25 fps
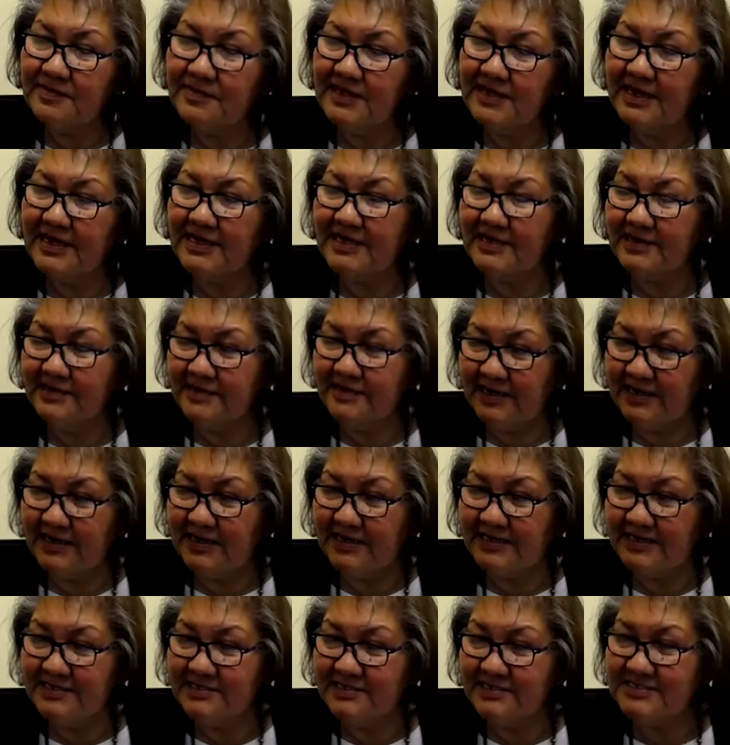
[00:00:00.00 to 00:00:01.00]
that
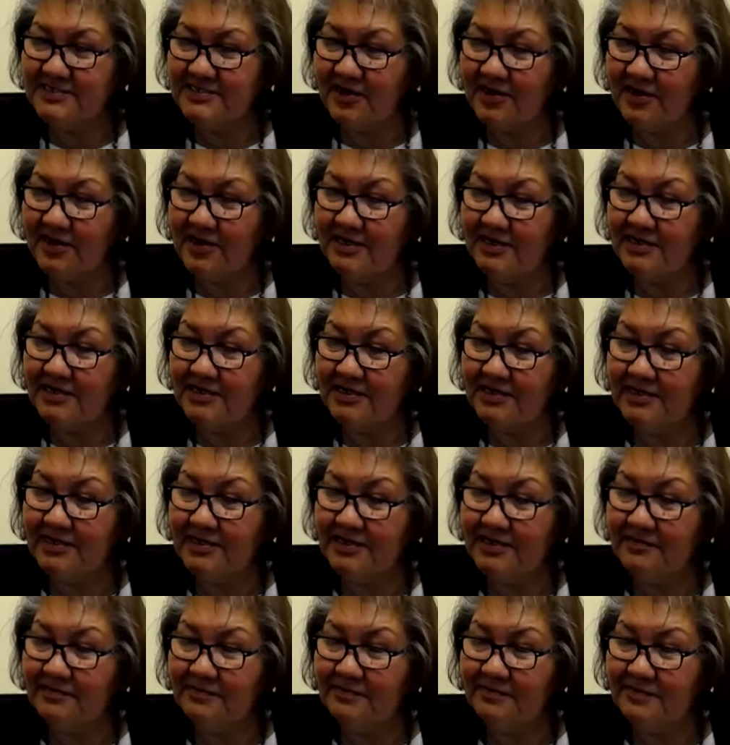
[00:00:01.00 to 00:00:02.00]
that is not
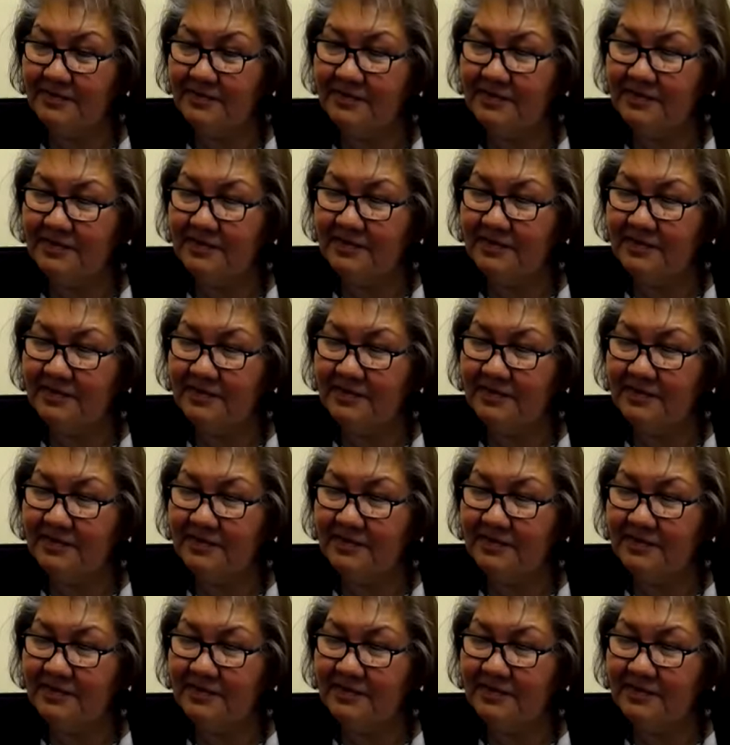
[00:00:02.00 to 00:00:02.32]
um,